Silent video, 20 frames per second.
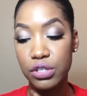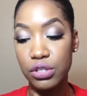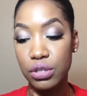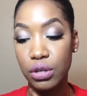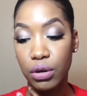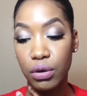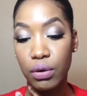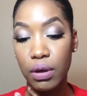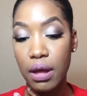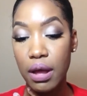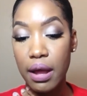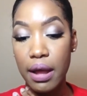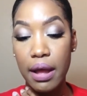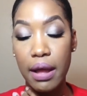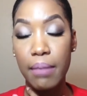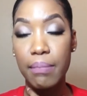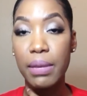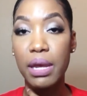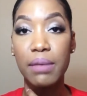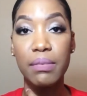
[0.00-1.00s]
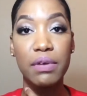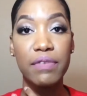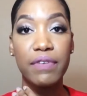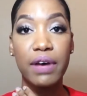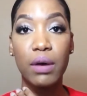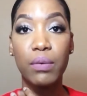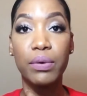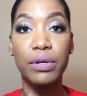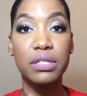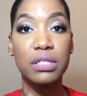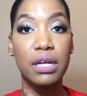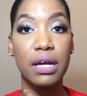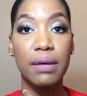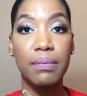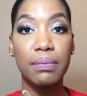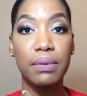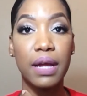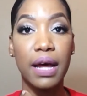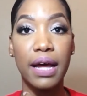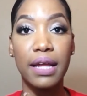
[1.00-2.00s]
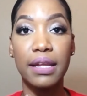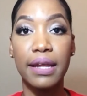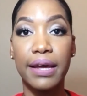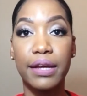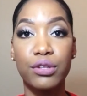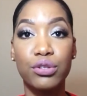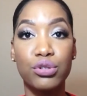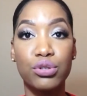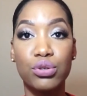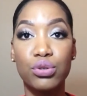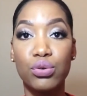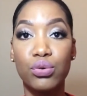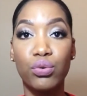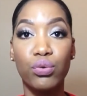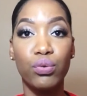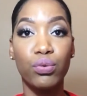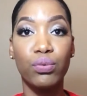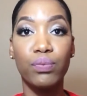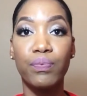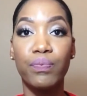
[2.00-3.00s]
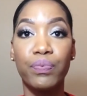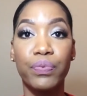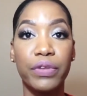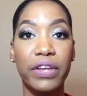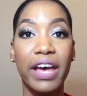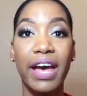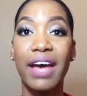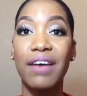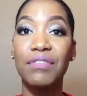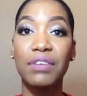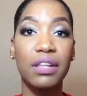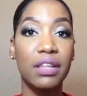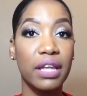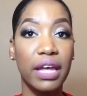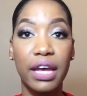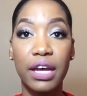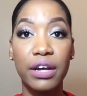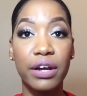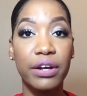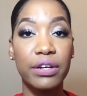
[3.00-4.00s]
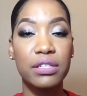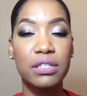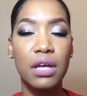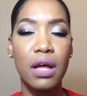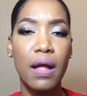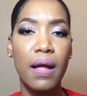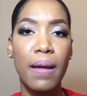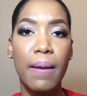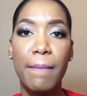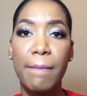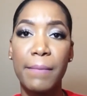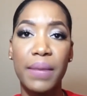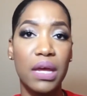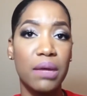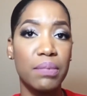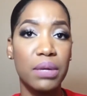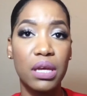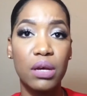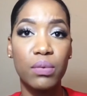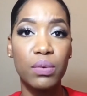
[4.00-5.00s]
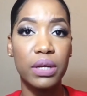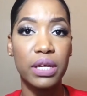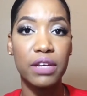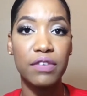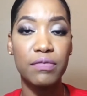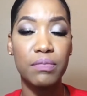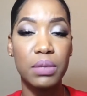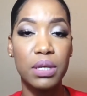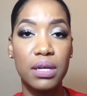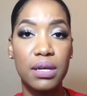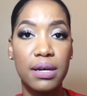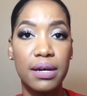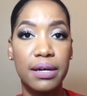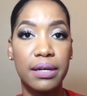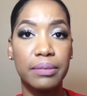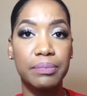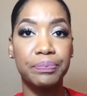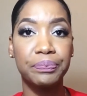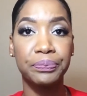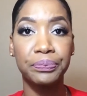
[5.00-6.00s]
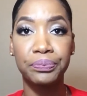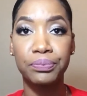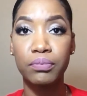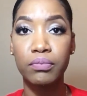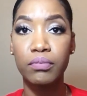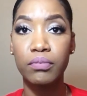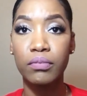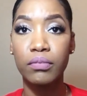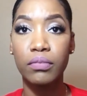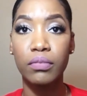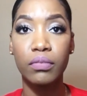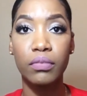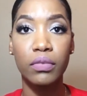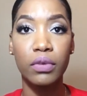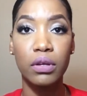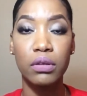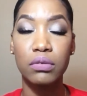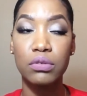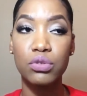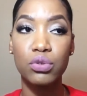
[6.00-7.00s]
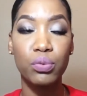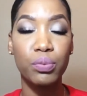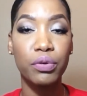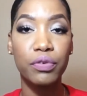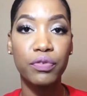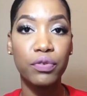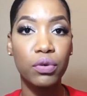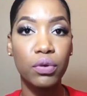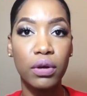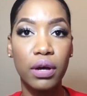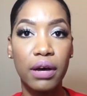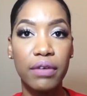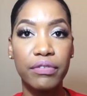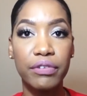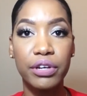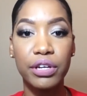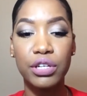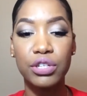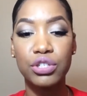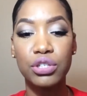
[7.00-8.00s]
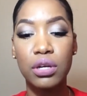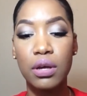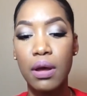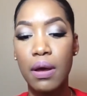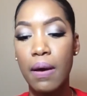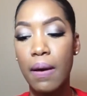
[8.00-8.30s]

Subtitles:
So maybe if I were to apply like 2 heavy layers, maybe it would give me super full coverage.